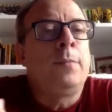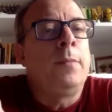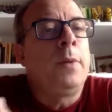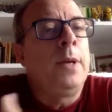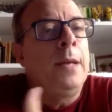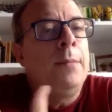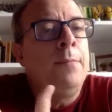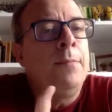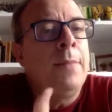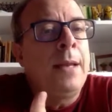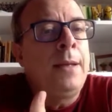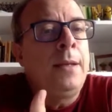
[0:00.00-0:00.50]

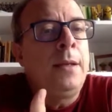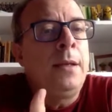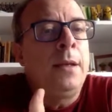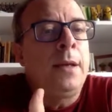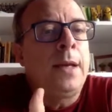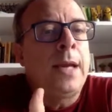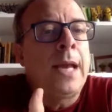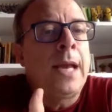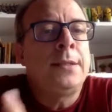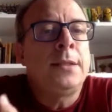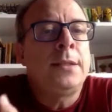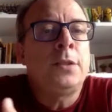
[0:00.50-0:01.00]
In many
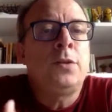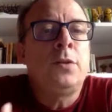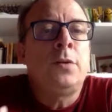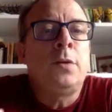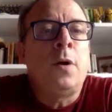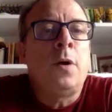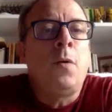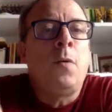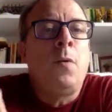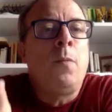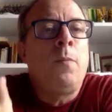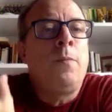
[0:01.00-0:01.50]
cases,
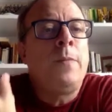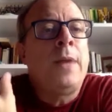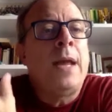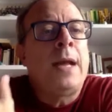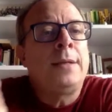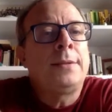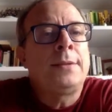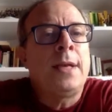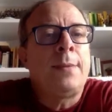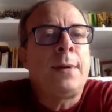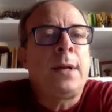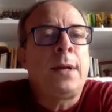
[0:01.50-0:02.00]
there are
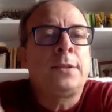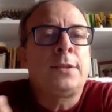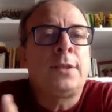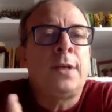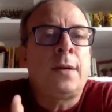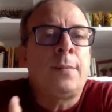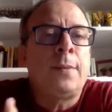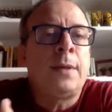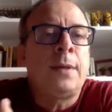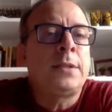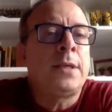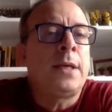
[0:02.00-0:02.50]
several
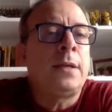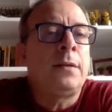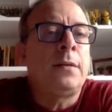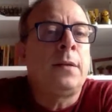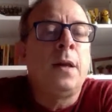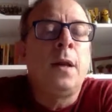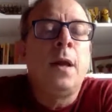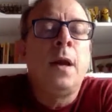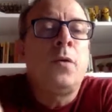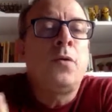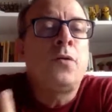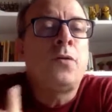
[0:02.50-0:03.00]
servers that
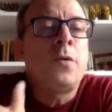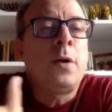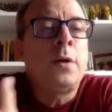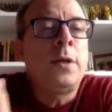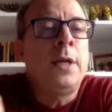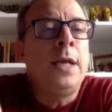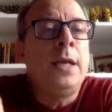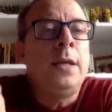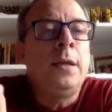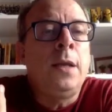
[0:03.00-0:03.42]
run at